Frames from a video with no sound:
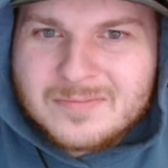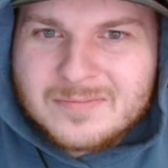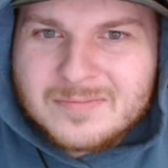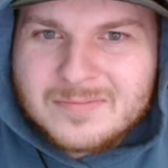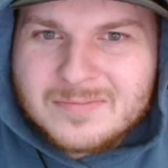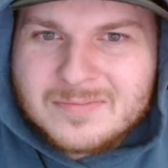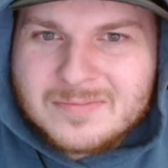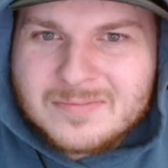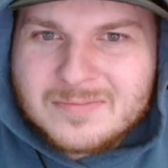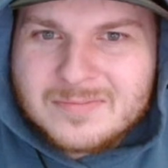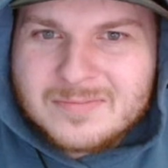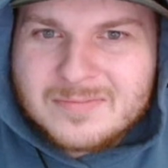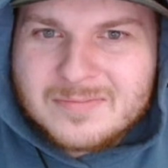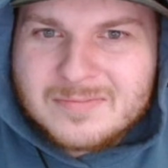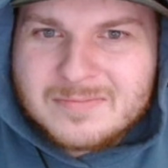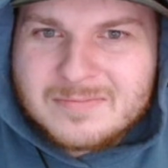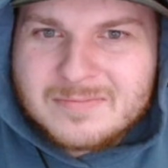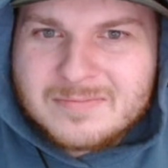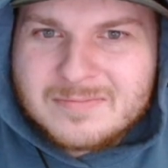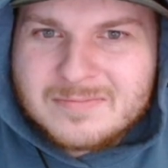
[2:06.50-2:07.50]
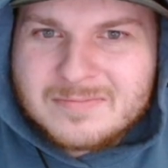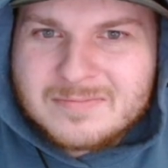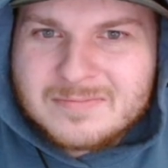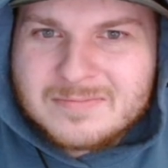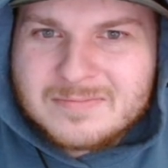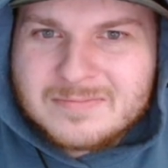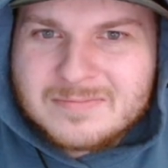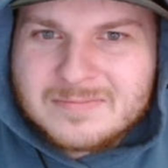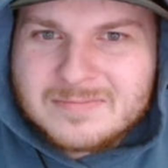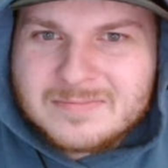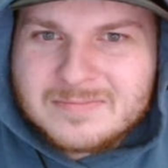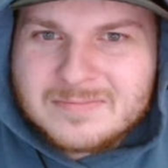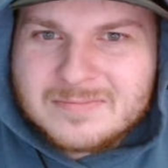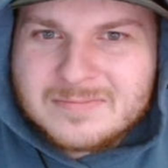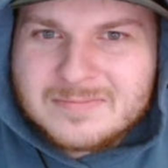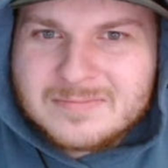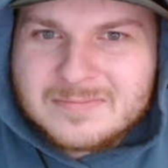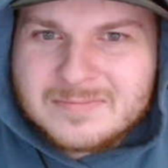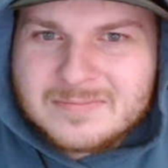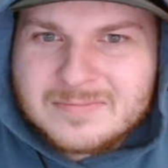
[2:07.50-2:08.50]

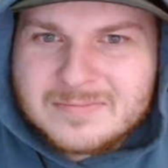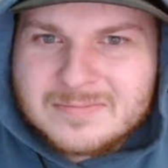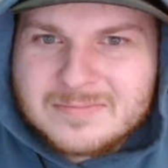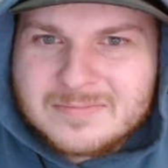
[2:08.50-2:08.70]
The person shown says nothing.